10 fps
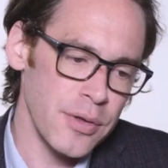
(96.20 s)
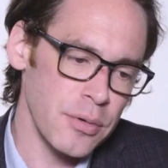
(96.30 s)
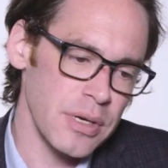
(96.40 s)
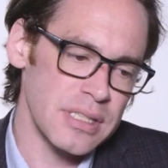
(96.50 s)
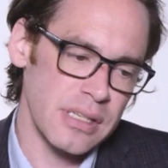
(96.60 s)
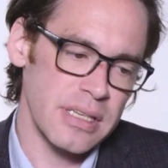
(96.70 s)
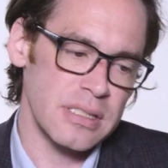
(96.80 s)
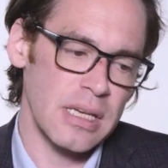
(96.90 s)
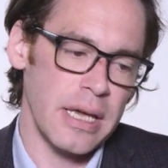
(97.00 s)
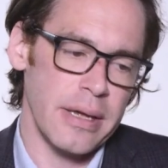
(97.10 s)
other reason
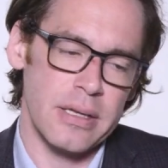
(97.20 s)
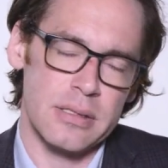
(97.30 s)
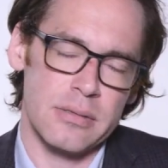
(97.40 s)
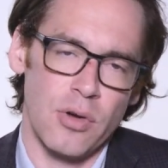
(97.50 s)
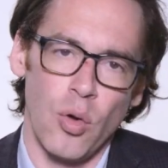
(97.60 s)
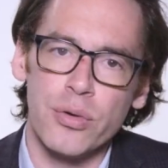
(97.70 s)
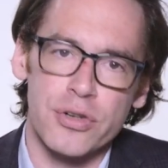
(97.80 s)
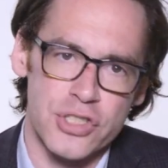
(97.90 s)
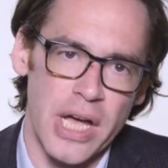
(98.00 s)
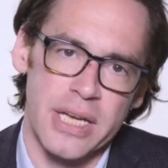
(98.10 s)
is he's an
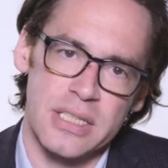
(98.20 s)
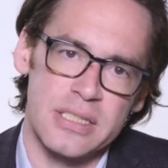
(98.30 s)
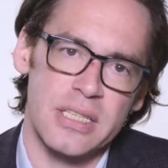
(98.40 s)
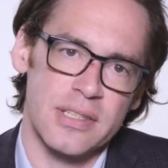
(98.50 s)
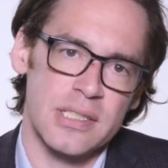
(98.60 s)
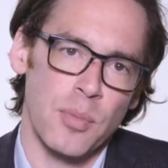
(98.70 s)
older scientist at this